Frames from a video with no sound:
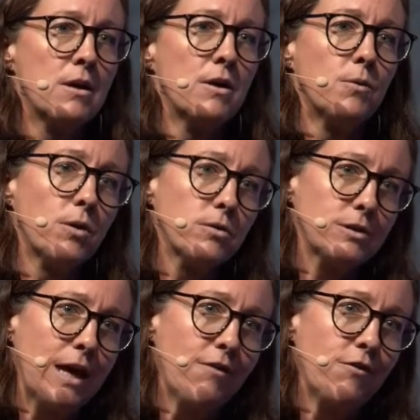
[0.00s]
We
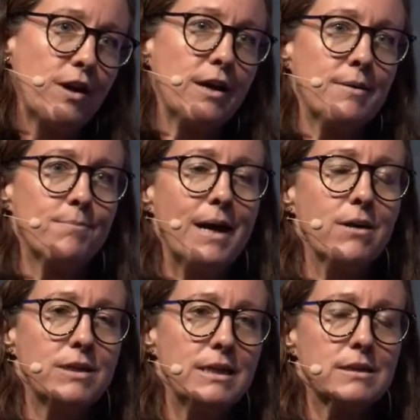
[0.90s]
also have
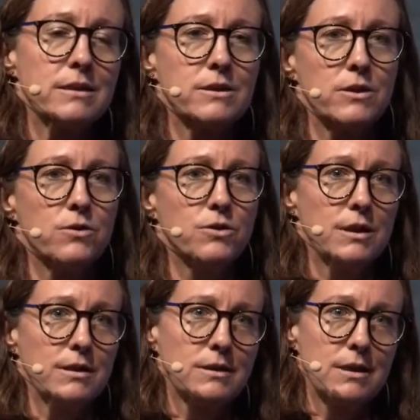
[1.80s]
biodiesel
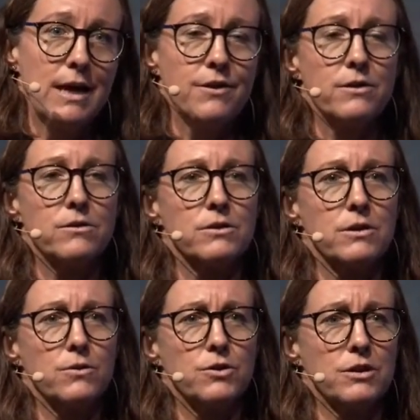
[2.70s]
solutions and ethanol
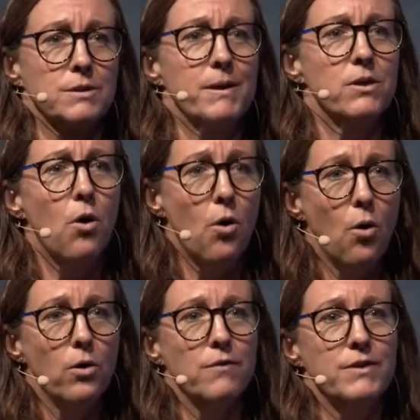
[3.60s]
solutions, but
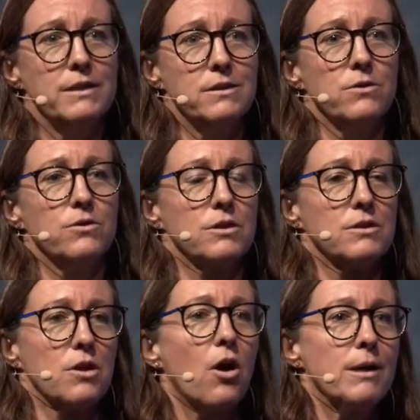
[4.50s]
all of these
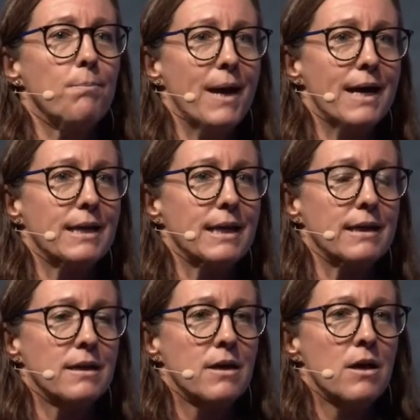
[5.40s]
solutions are
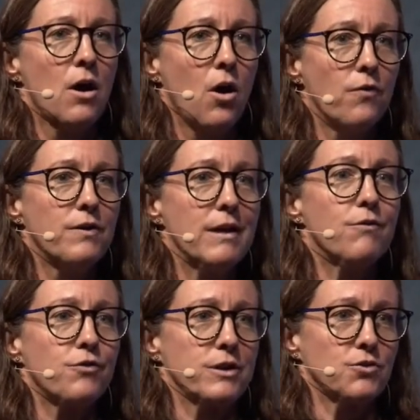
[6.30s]
depending on the
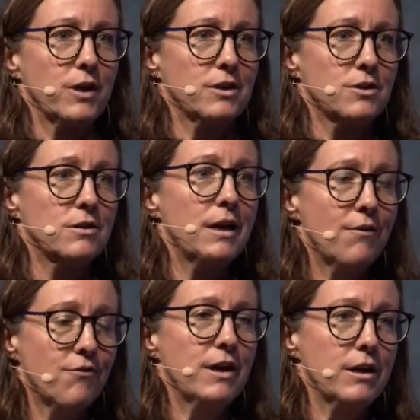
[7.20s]
infrastructure,
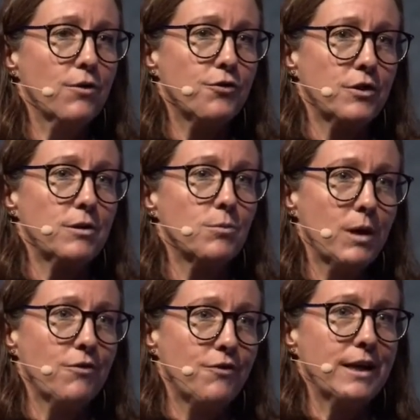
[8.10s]
and very often we
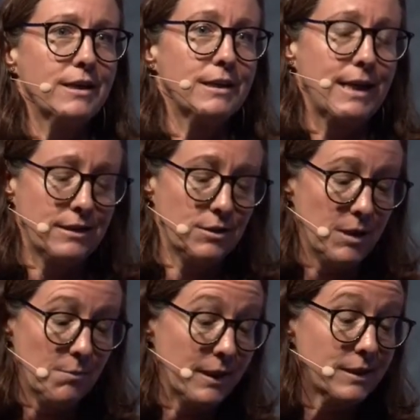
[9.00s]
are finding that to be
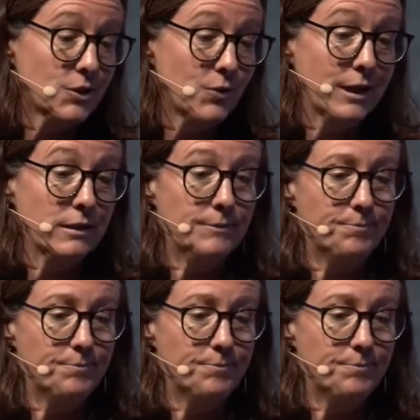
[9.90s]
a big struggle.